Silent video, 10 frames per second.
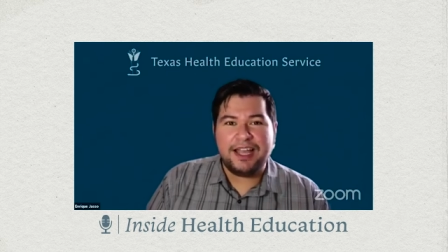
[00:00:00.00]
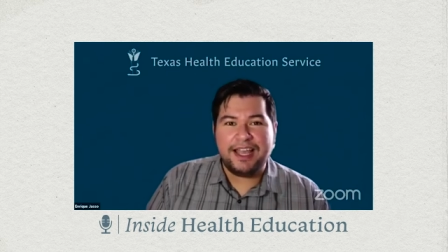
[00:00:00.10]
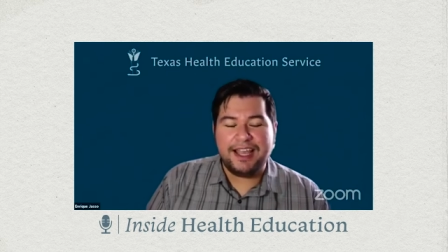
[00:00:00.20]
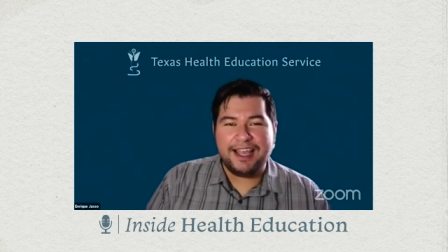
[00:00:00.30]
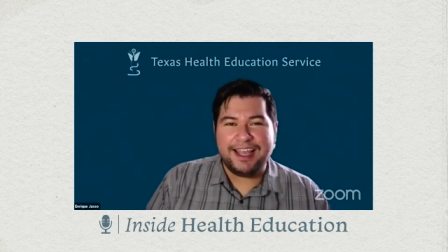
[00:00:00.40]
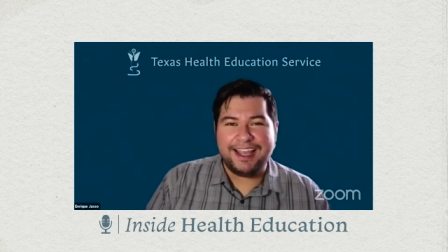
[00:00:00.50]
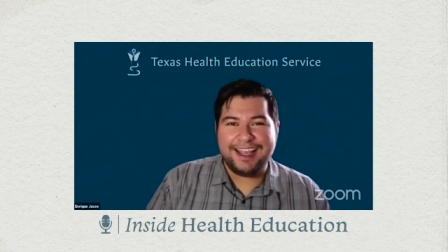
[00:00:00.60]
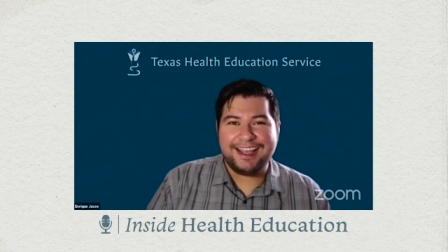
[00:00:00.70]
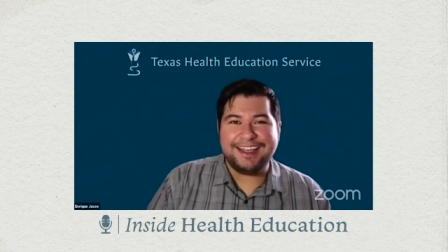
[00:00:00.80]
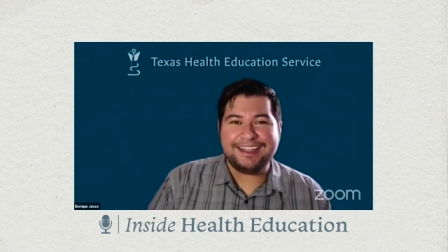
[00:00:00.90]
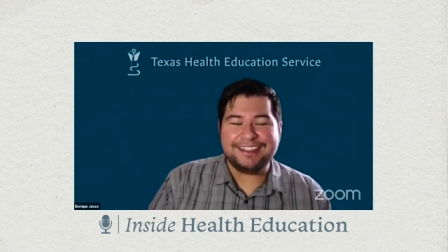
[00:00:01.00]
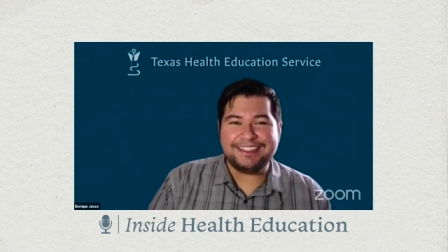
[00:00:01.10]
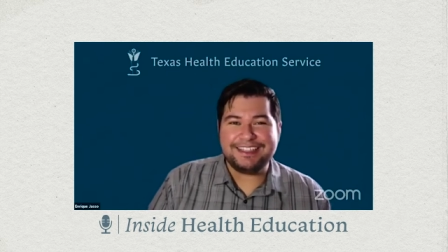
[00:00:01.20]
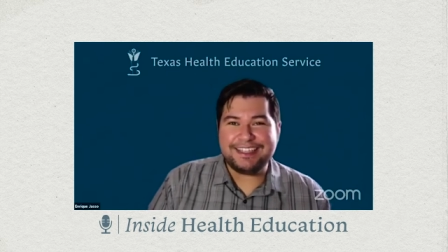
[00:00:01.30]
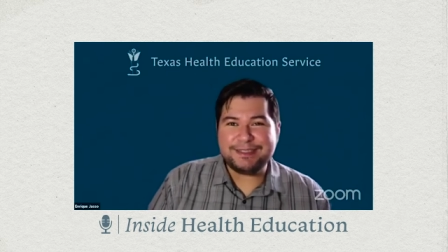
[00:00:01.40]
Uh,
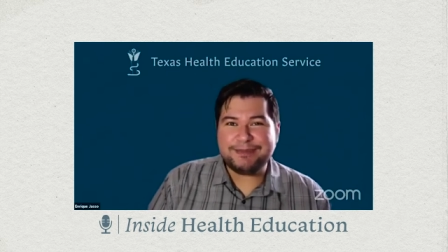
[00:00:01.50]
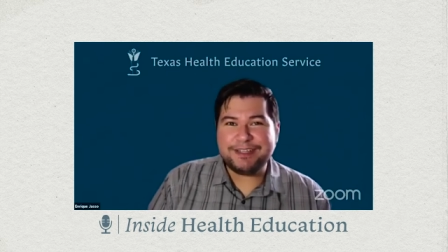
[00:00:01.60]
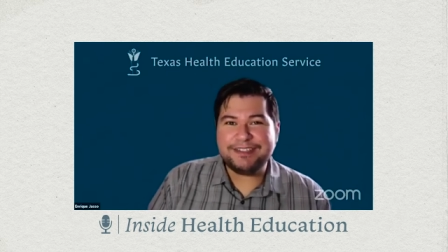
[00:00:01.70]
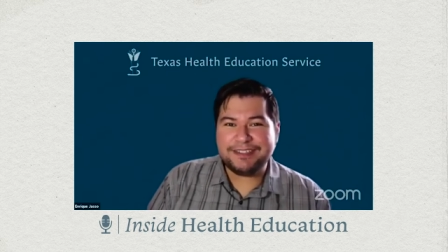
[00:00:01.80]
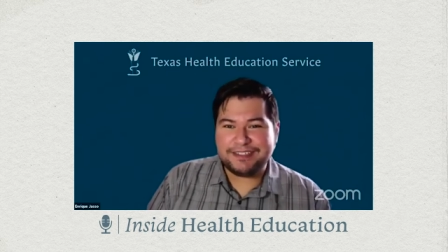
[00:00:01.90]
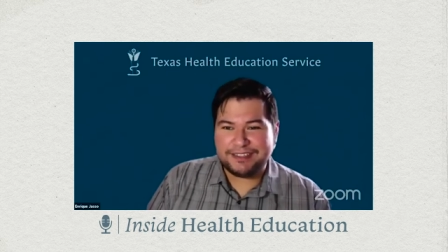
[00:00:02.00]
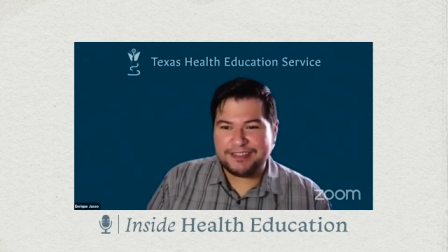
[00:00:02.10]
and it's been